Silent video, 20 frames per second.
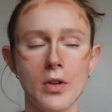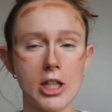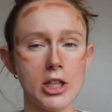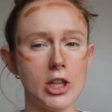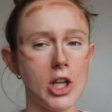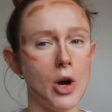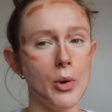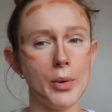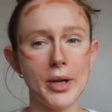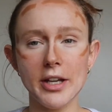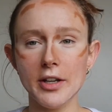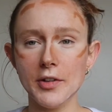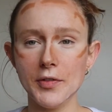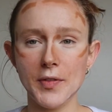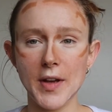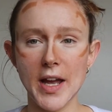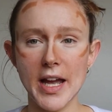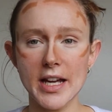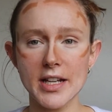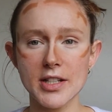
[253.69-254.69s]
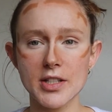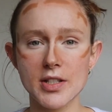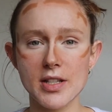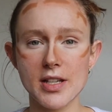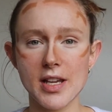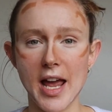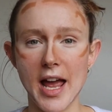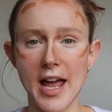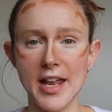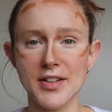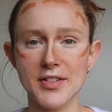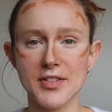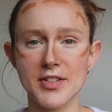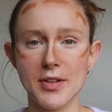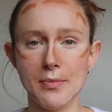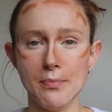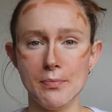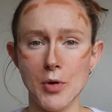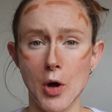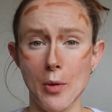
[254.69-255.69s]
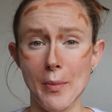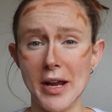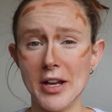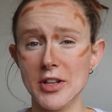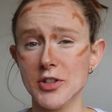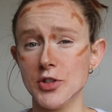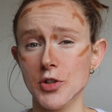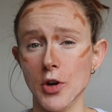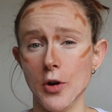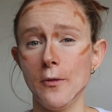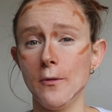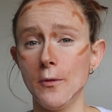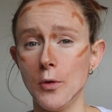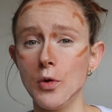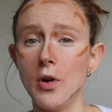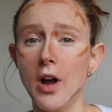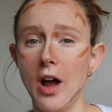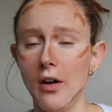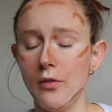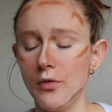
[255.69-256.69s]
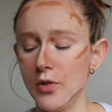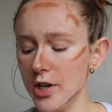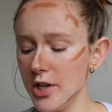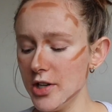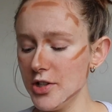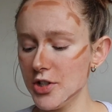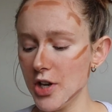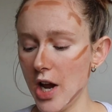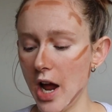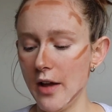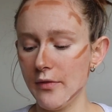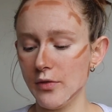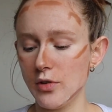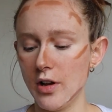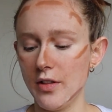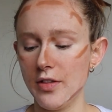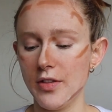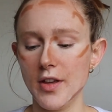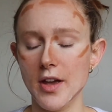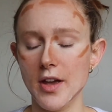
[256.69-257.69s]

glowy effect and to not make it so full coverage, I've got